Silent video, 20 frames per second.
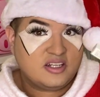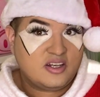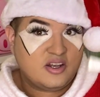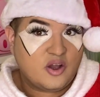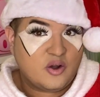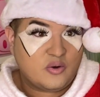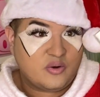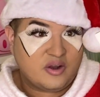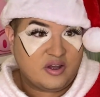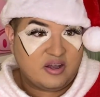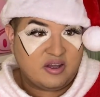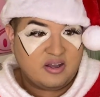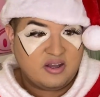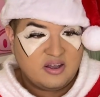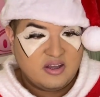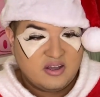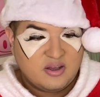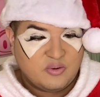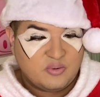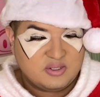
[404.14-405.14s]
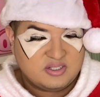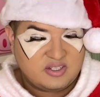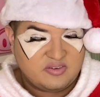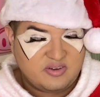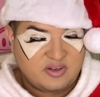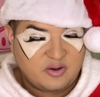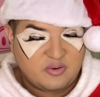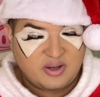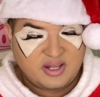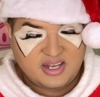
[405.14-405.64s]
Denona, which if
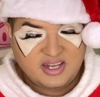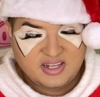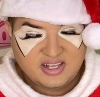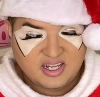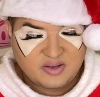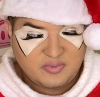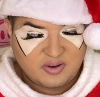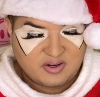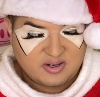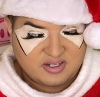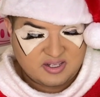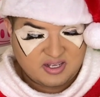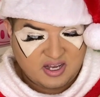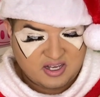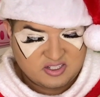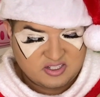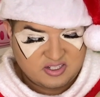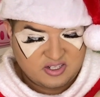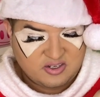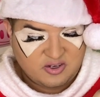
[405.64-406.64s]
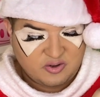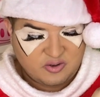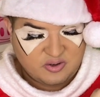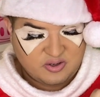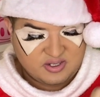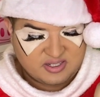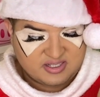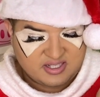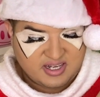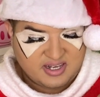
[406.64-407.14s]
you know anything about Natasha
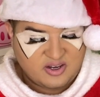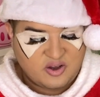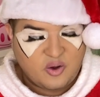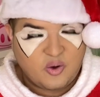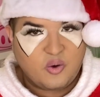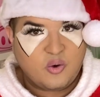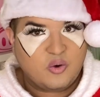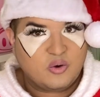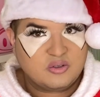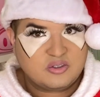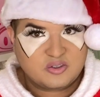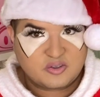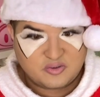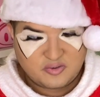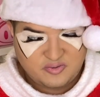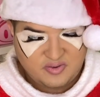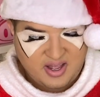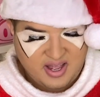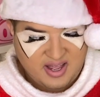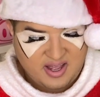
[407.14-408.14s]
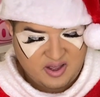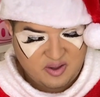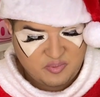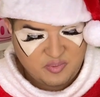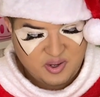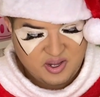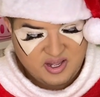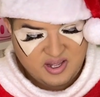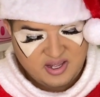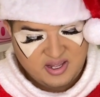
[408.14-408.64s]
Denona, it's like ultra
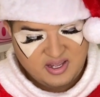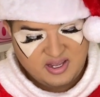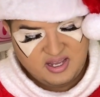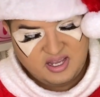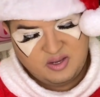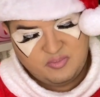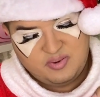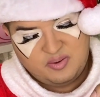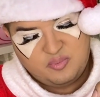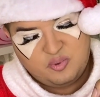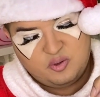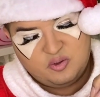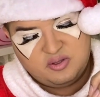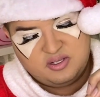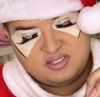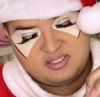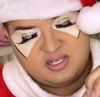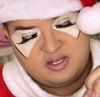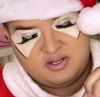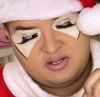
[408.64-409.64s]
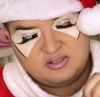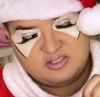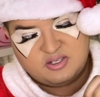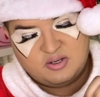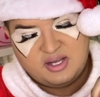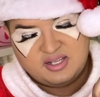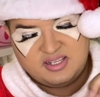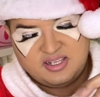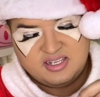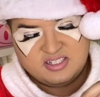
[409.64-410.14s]
fab. And let me pull this out.
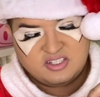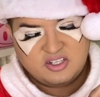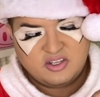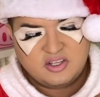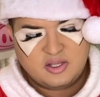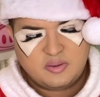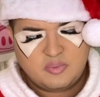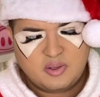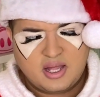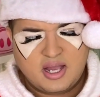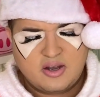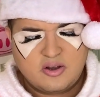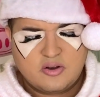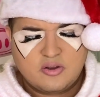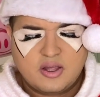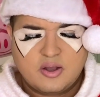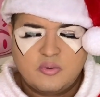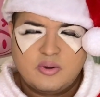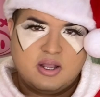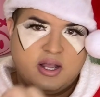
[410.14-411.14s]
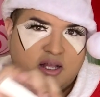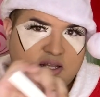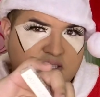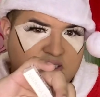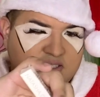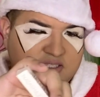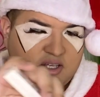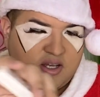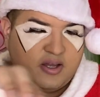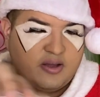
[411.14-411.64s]
So I think it's a lip liner that we got
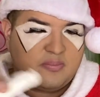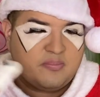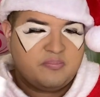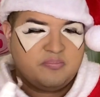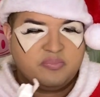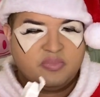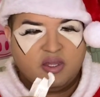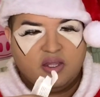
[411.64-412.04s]
this time.